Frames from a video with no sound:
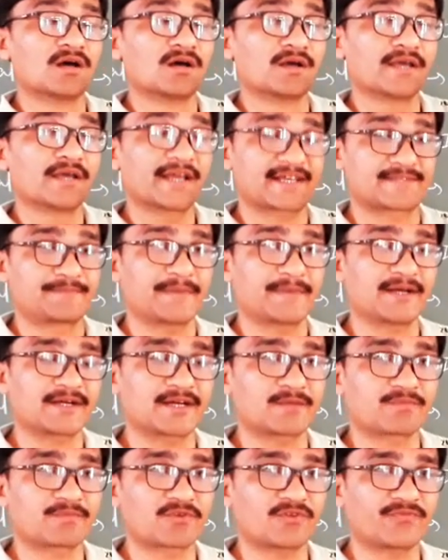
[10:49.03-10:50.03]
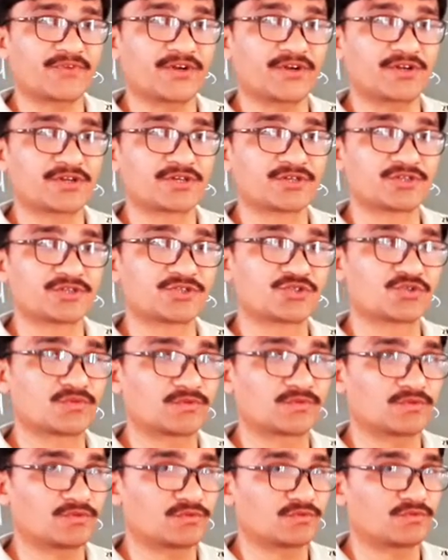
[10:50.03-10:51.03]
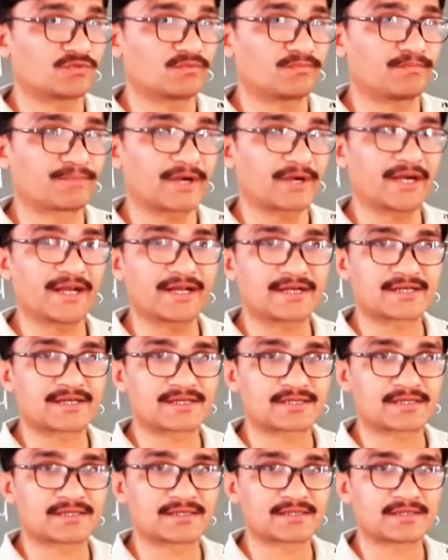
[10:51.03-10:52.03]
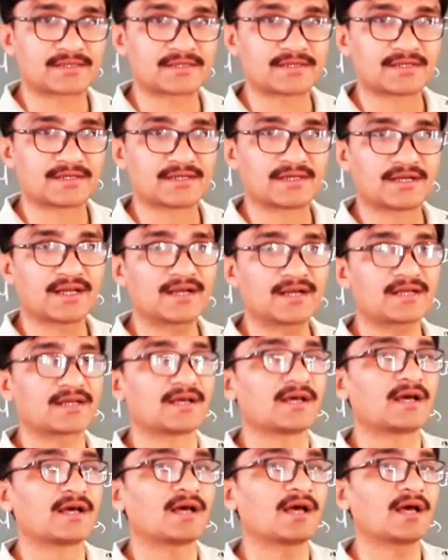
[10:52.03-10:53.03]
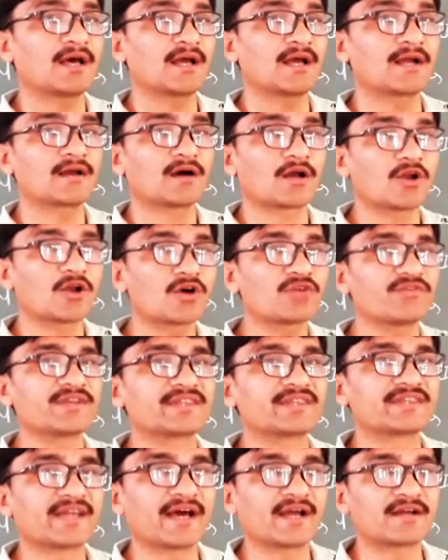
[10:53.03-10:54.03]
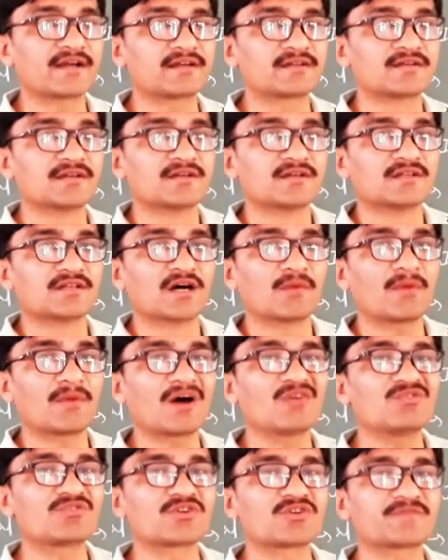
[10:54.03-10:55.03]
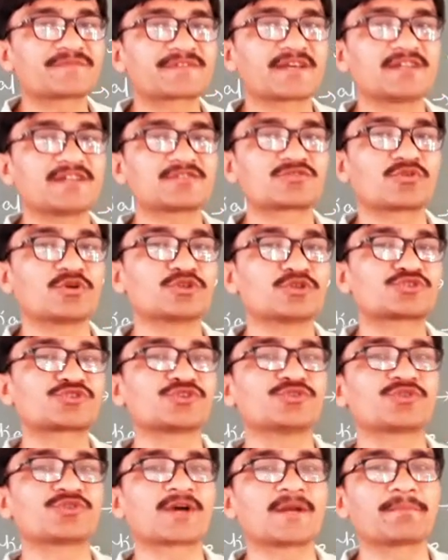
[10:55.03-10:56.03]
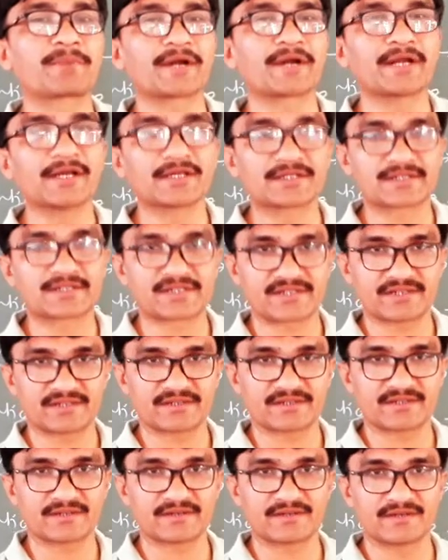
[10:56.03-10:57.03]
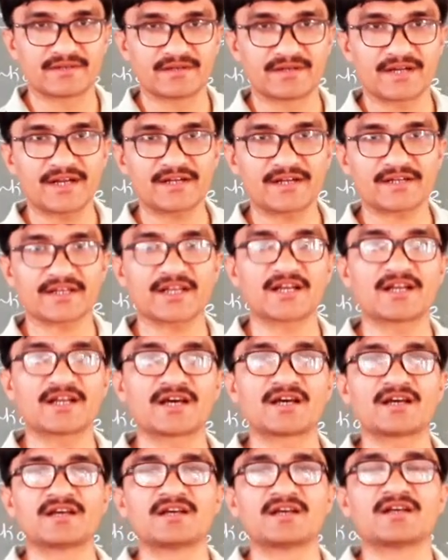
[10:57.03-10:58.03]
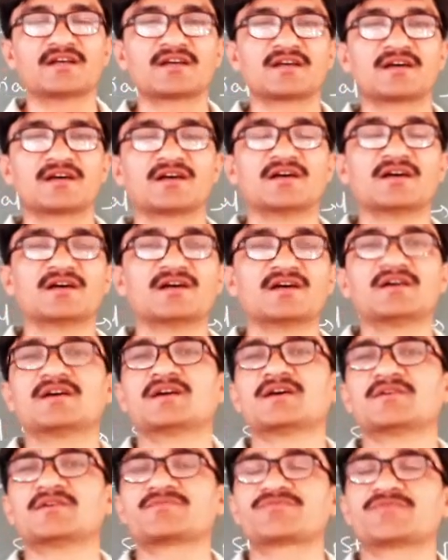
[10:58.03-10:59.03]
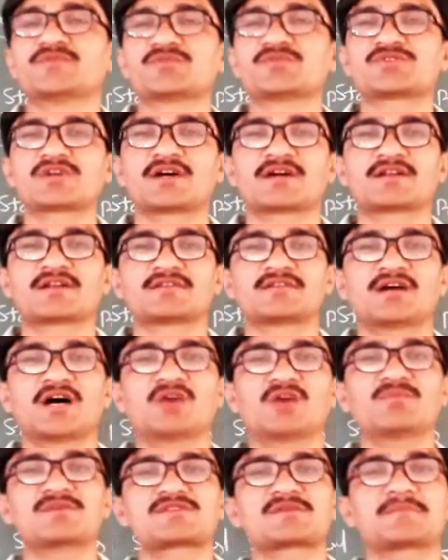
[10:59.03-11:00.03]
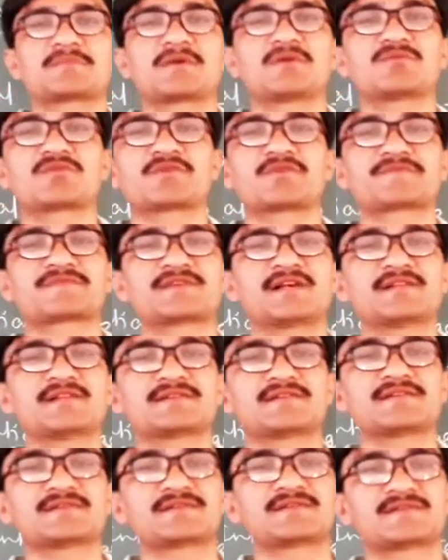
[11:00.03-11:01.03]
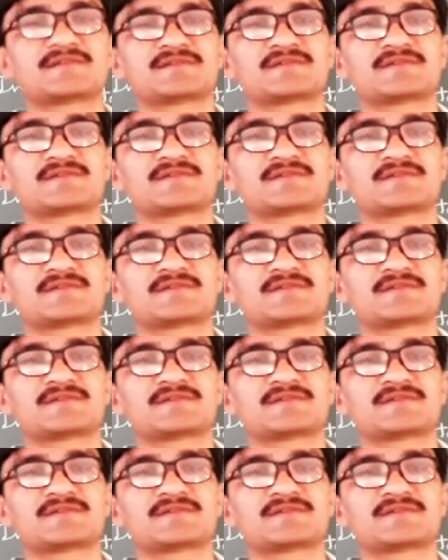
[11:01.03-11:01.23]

Expected profit you predict, right? And along with that, the amount of sales also you can predict, right? In a future, how much amount of sales is